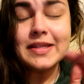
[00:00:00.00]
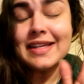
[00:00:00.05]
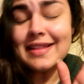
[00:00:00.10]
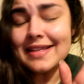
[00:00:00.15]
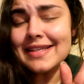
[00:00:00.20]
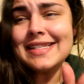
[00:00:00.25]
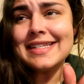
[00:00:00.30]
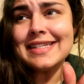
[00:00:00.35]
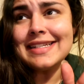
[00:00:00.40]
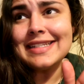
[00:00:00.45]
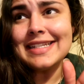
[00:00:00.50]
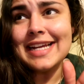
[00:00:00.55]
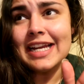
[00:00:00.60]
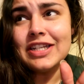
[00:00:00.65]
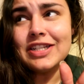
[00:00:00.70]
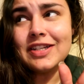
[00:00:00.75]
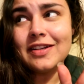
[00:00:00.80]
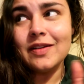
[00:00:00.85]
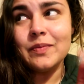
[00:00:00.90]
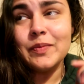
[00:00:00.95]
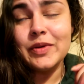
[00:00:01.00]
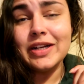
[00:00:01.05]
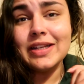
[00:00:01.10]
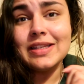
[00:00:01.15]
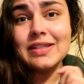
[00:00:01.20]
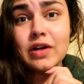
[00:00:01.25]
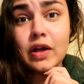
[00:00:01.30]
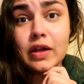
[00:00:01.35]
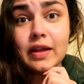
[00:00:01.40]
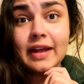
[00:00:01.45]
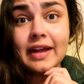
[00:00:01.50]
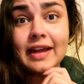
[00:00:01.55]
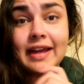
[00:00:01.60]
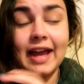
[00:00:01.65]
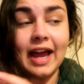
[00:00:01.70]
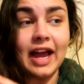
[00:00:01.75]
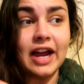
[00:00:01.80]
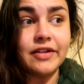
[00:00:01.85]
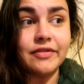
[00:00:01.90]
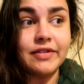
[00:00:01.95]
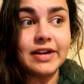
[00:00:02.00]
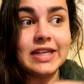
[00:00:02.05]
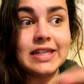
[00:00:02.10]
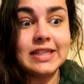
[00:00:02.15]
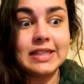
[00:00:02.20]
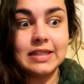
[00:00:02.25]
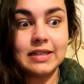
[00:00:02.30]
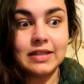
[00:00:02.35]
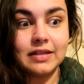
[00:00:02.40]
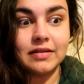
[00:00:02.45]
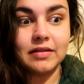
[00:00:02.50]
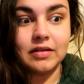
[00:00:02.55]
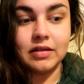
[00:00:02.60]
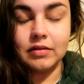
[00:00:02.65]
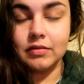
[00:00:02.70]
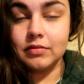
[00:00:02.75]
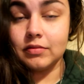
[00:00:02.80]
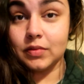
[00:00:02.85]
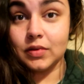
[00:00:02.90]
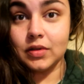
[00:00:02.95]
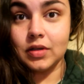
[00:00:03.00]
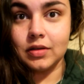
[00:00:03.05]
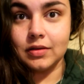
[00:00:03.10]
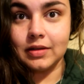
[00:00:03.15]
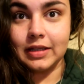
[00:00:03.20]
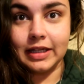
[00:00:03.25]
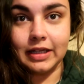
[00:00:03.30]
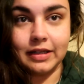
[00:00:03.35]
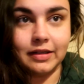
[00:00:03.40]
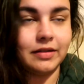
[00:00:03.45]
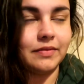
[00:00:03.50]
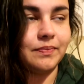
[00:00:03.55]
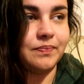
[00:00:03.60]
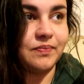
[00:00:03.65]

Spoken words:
Like, there's still tension, but it's not like high risk, like